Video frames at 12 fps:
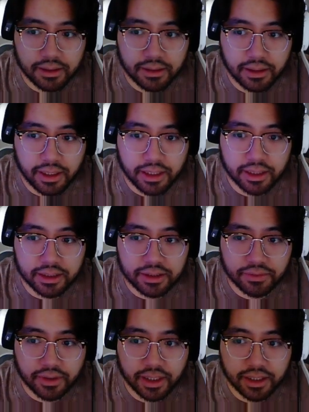He does
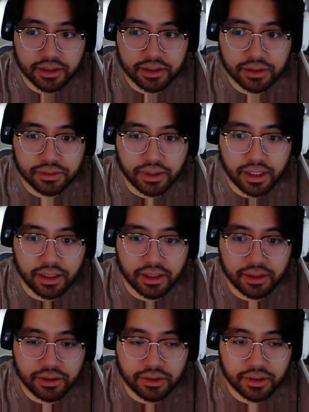swing into
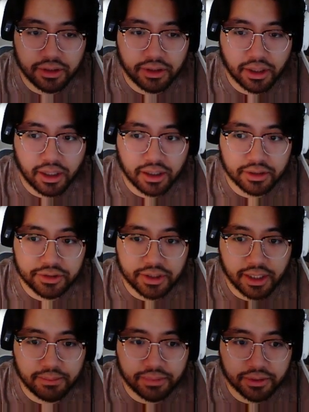a
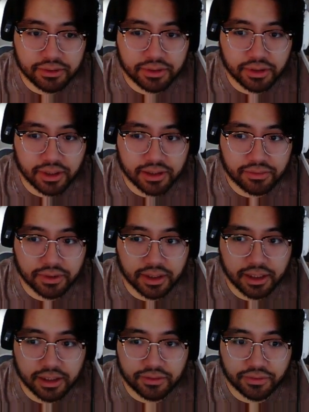Jade boost, so that's really
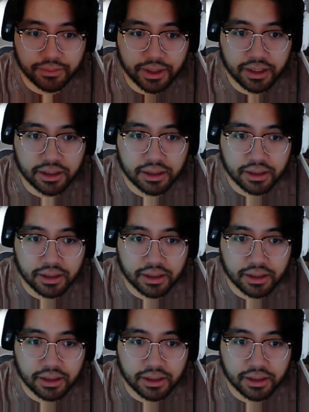nice for me.